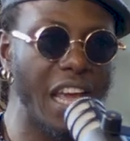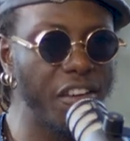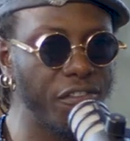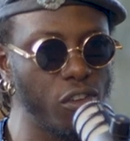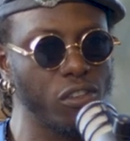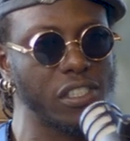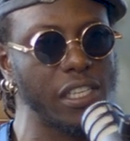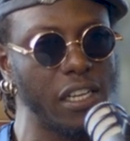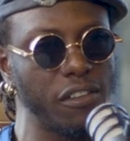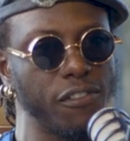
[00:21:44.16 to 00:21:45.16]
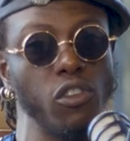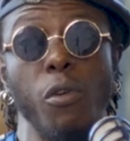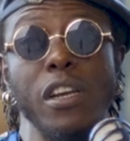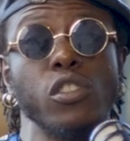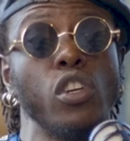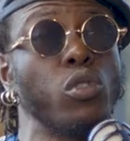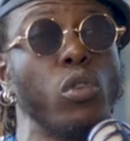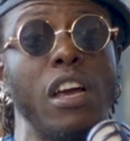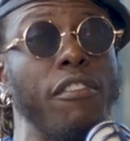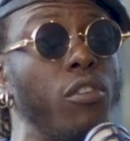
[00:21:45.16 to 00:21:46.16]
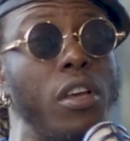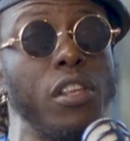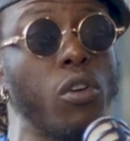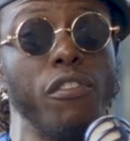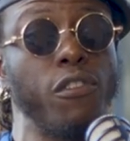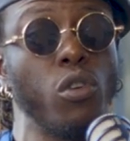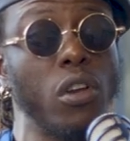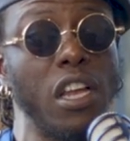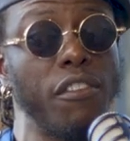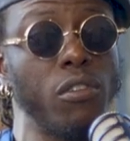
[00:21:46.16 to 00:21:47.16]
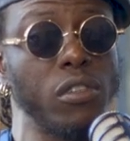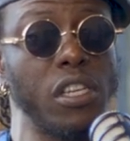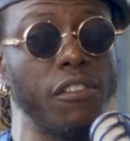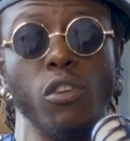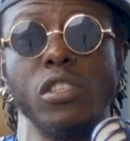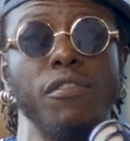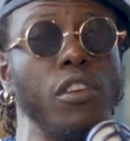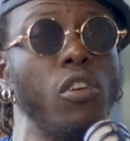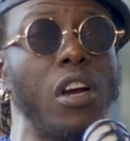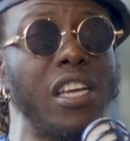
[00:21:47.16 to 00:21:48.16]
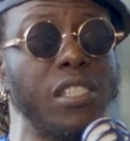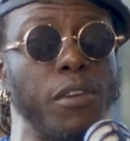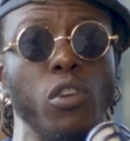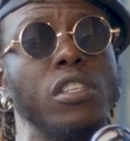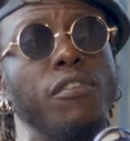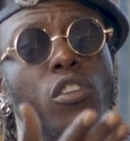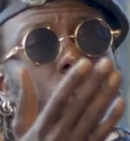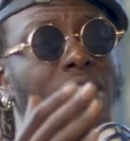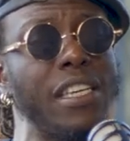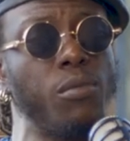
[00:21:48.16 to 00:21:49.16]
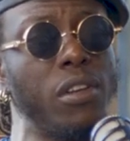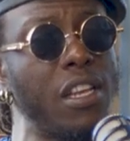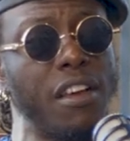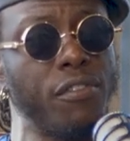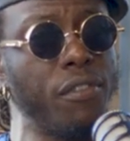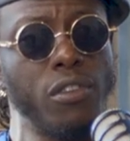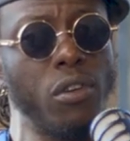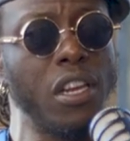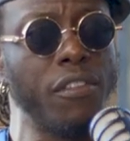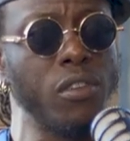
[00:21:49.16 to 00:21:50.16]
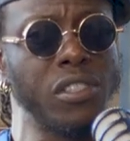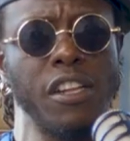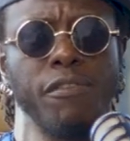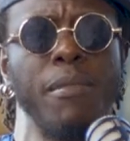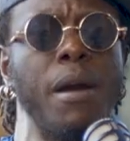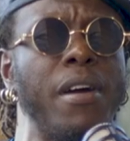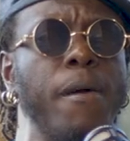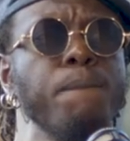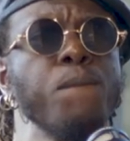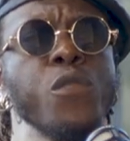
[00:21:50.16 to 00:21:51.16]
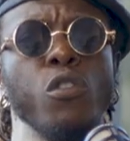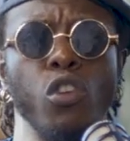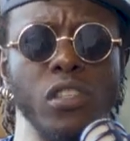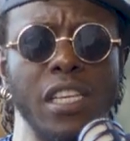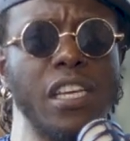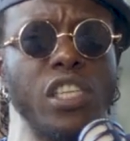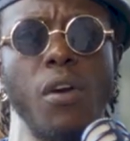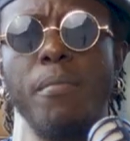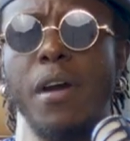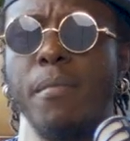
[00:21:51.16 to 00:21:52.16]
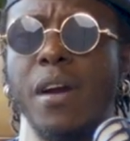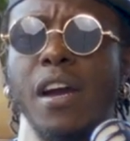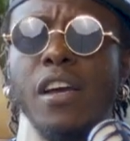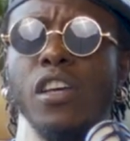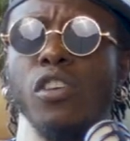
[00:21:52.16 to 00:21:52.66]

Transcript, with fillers: Love yourself. No one is going to love you, Anyiko, if you don't love yourself. Not even your husband, not even your kid will love you if you don't love yourself. Mm. Mama, you don't take shower, mama.